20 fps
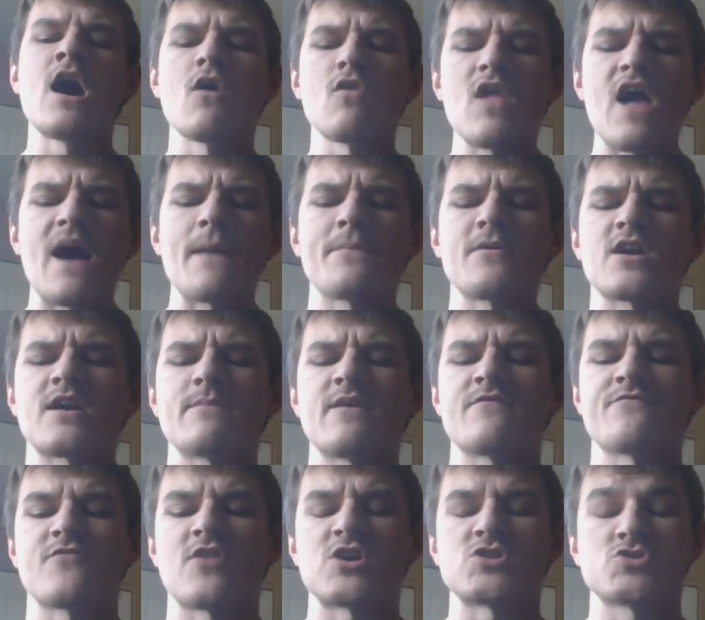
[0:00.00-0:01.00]
A lot of people are going to
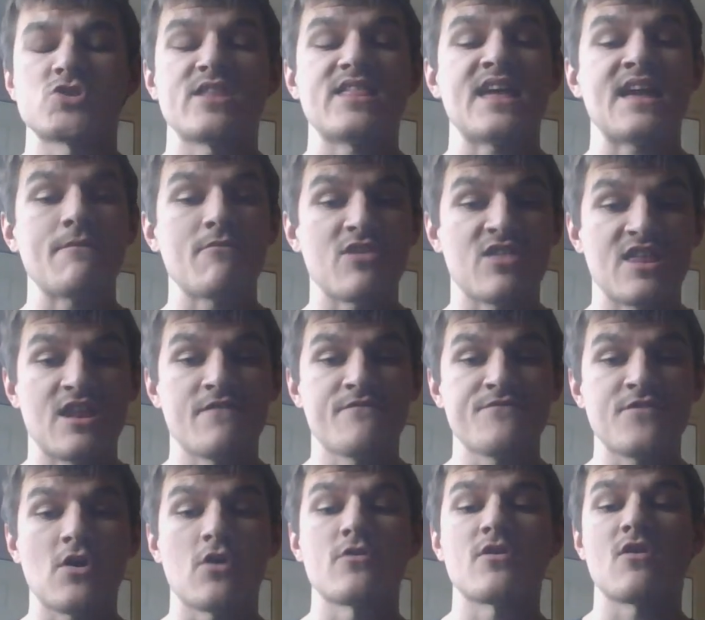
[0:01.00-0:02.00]
be frustrated that he was in the
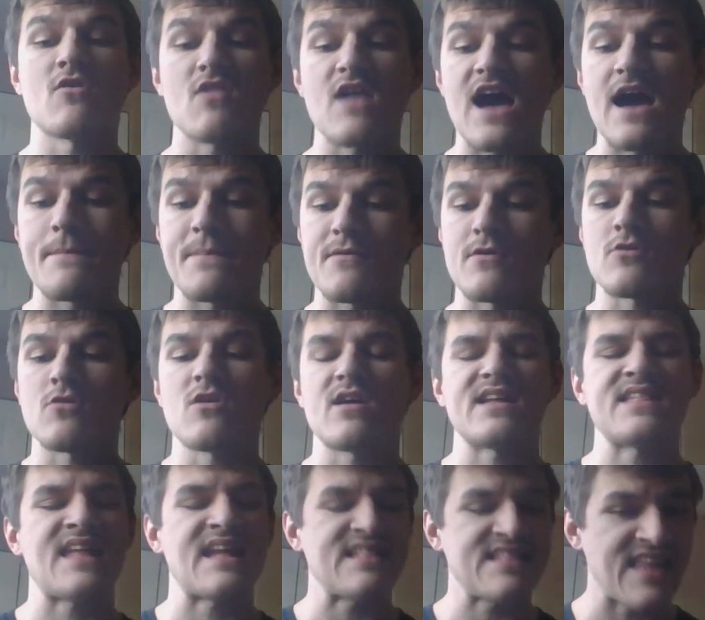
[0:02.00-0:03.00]
field, and a lot of people are going to look
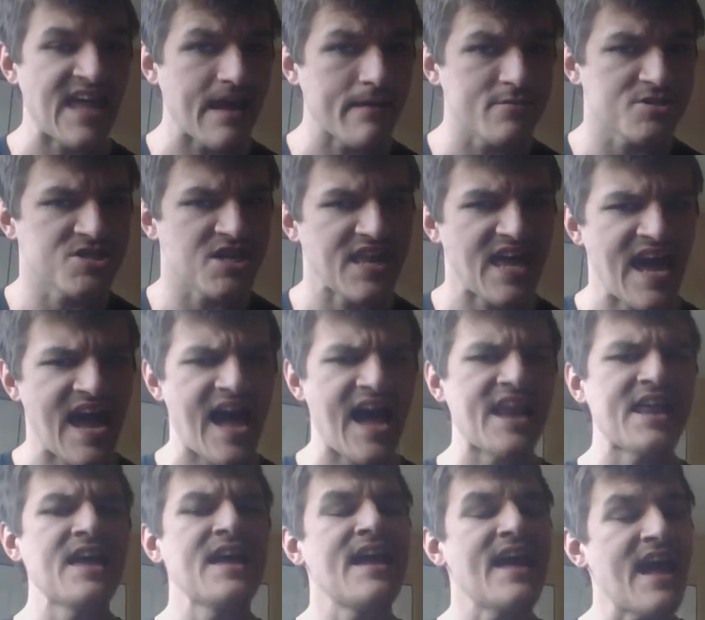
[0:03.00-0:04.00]
at that damage that he
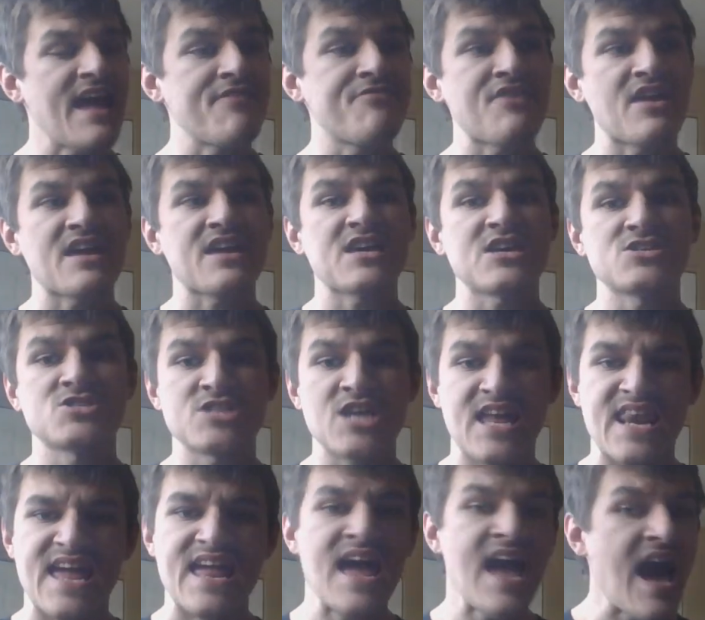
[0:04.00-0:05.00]
had and think he
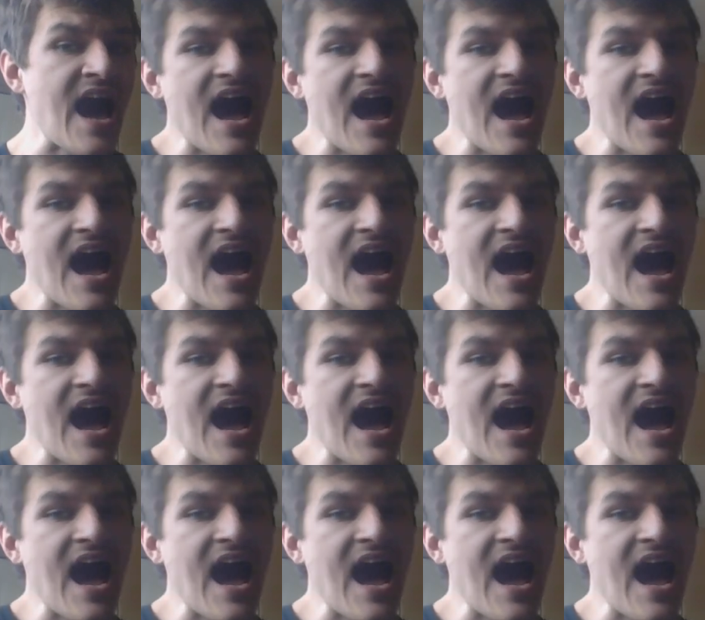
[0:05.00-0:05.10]
cheated.